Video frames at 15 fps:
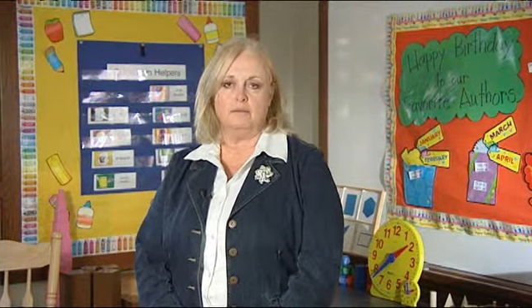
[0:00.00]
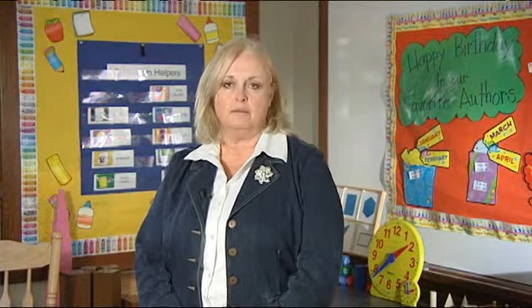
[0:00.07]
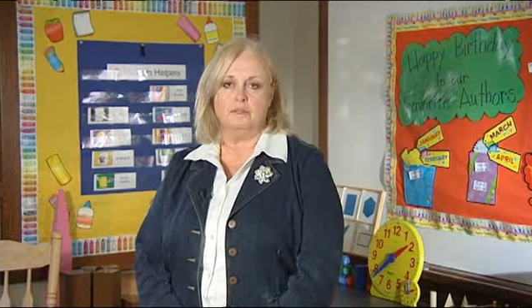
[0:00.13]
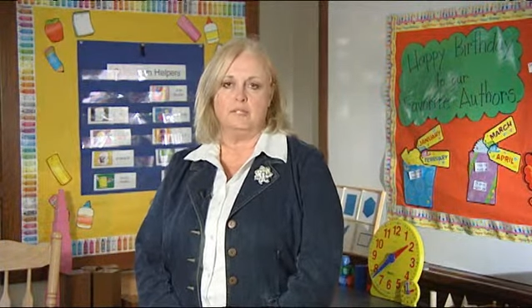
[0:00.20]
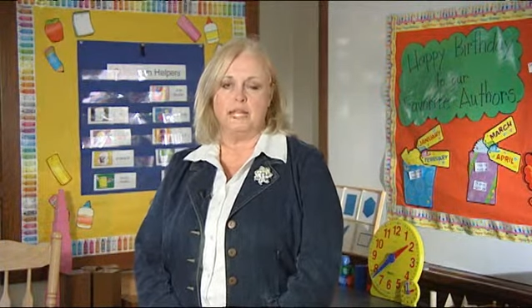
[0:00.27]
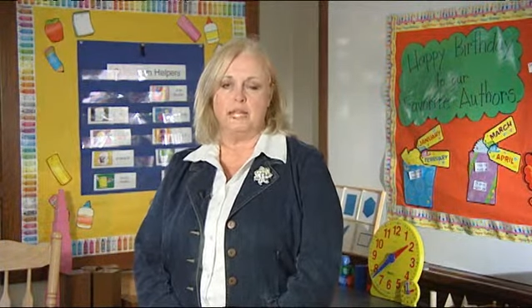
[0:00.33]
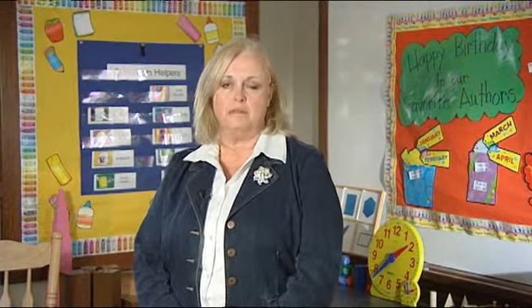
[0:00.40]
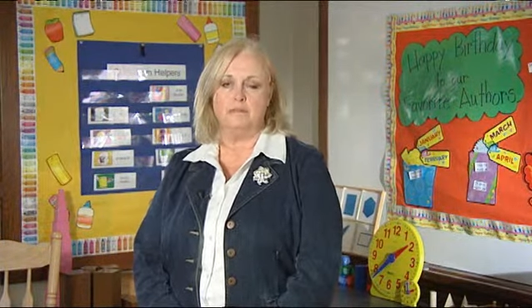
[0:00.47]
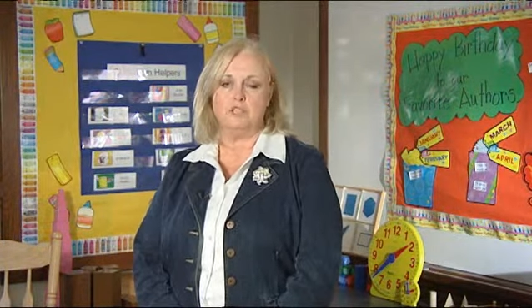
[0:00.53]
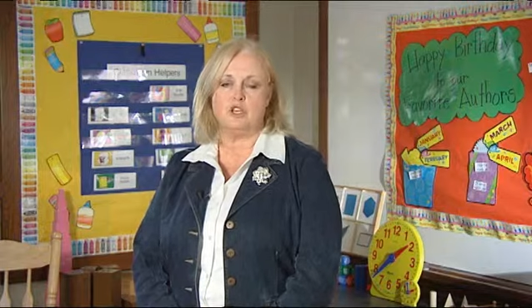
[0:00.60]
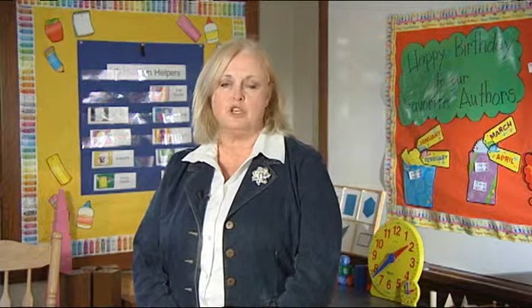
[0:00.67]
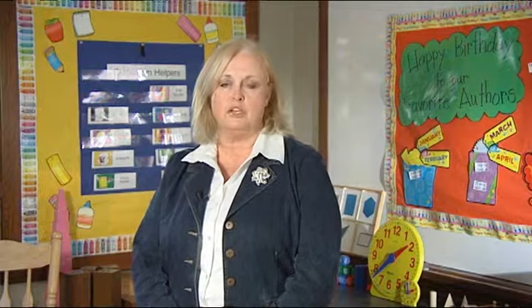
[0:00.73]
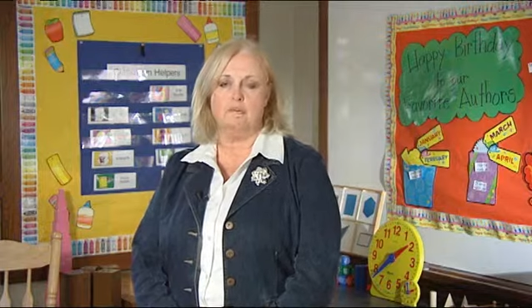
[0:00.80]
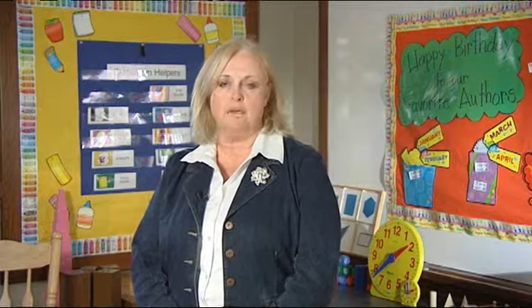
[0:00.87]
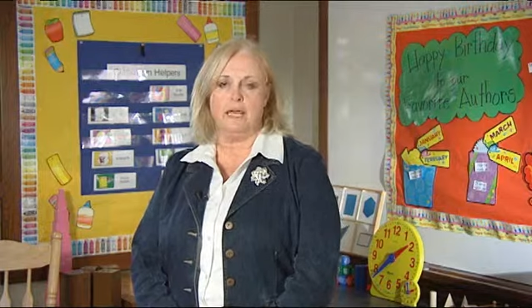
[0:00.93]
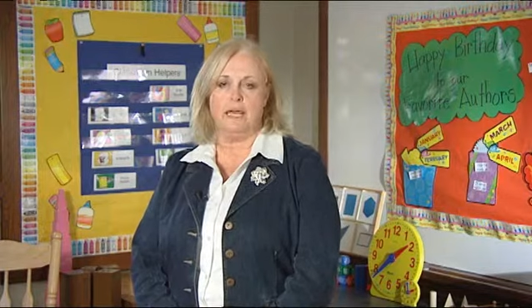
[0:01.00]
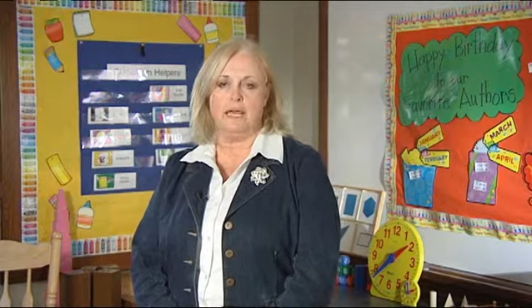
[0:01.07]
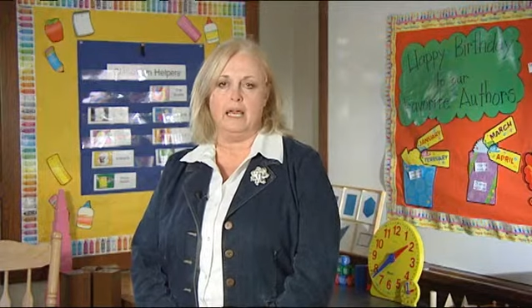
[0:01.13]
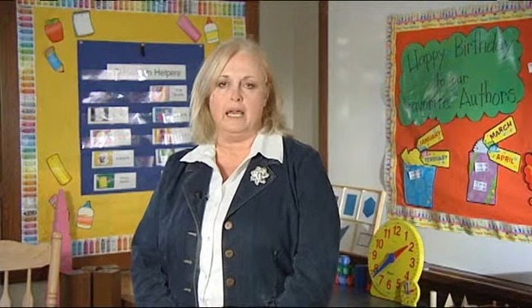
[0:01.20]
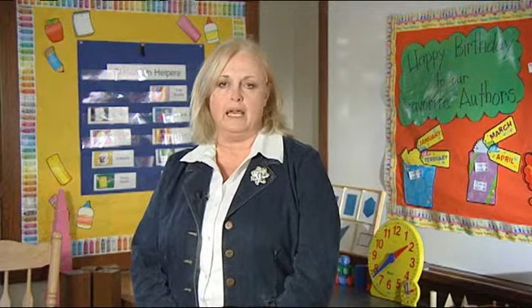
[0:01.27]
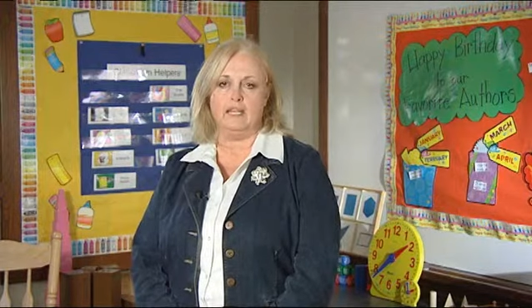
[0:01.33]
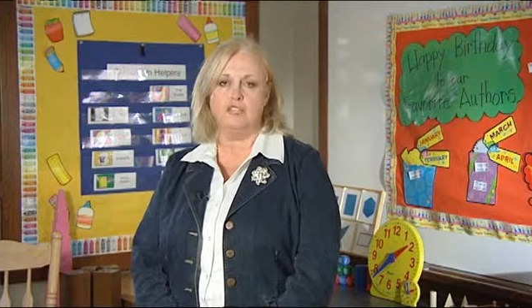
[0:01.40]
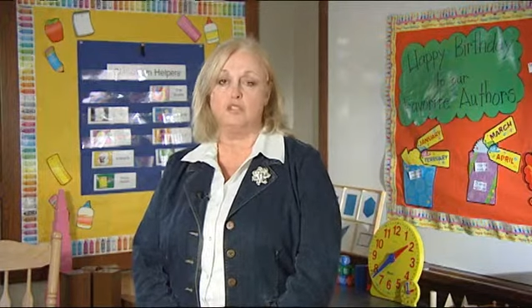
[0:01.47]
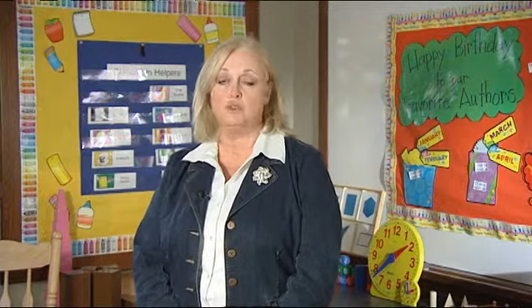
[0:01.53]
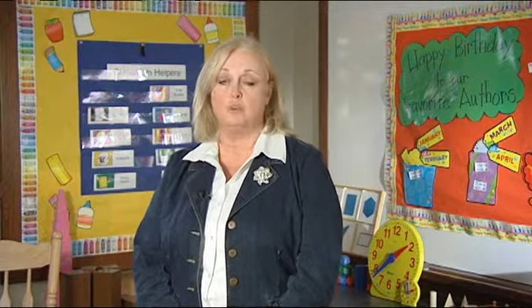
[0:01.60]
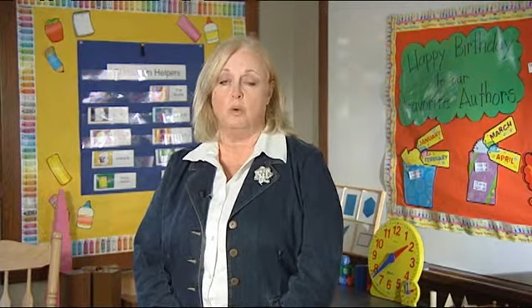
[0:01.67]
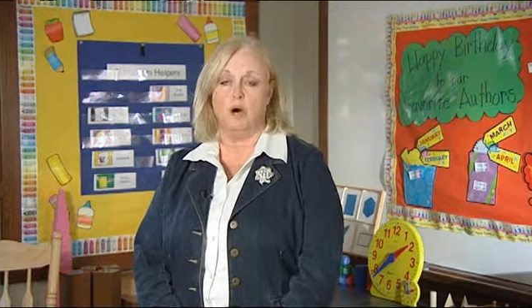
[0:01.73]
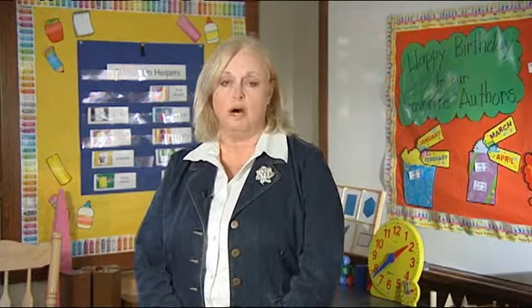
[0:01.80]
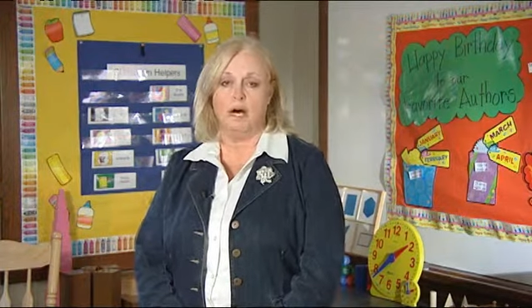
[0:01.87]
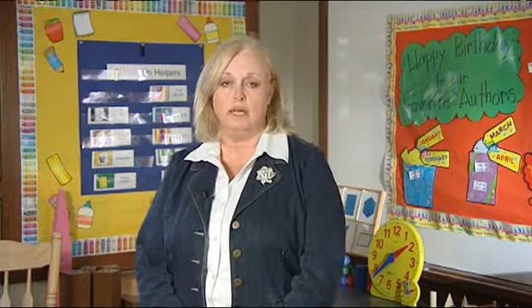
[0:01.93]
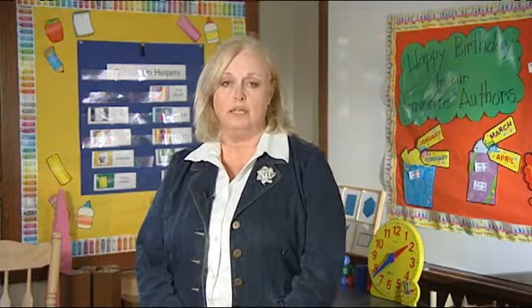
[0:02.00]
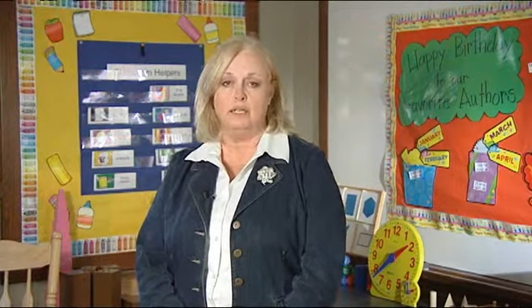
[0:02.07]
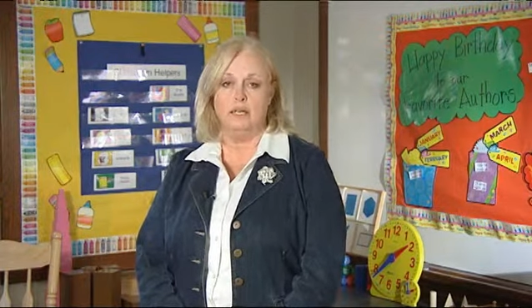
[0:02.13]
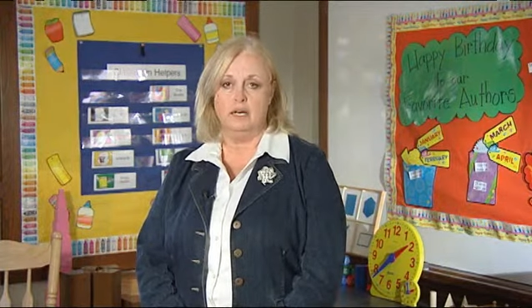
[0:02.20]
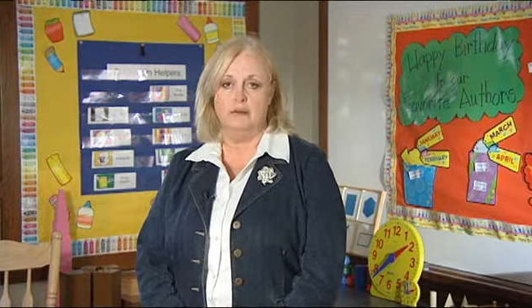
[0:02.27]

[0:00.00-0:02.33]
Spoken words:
teams could be a squad